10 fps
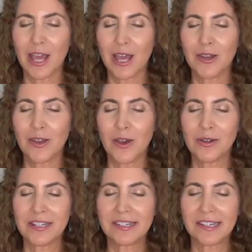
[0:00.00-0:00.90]
And
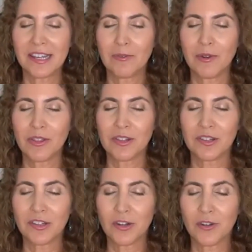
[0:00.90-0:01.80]
noticing where the
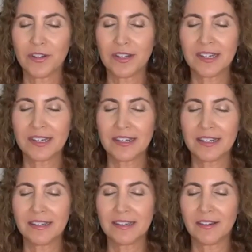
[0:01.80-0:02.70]

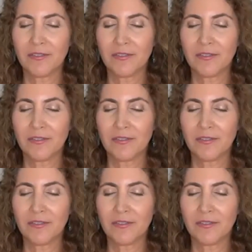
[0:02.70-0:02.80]
surfaces